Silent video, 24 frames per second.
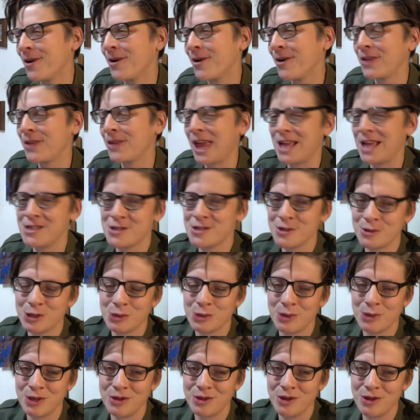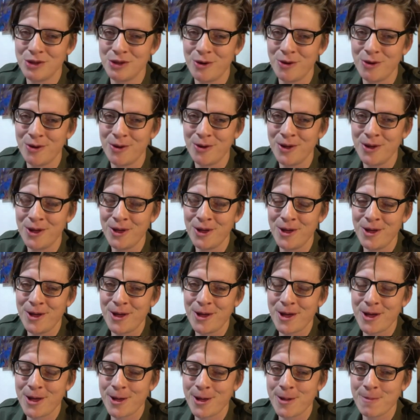get in touch with your
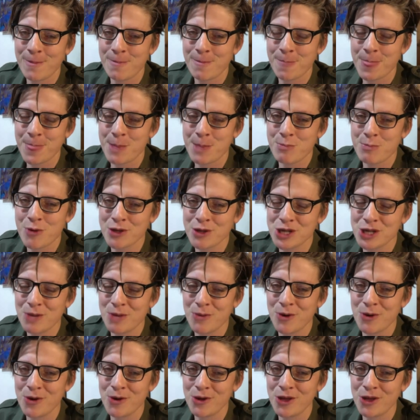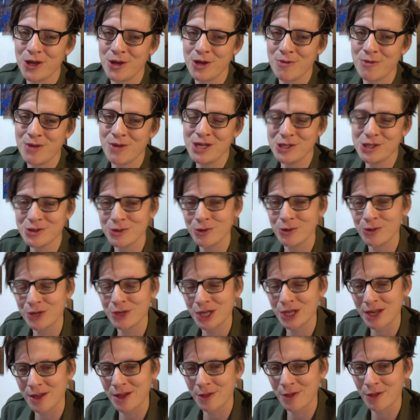project worker, your regional
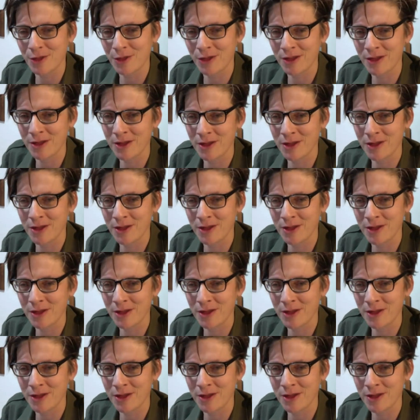organiser,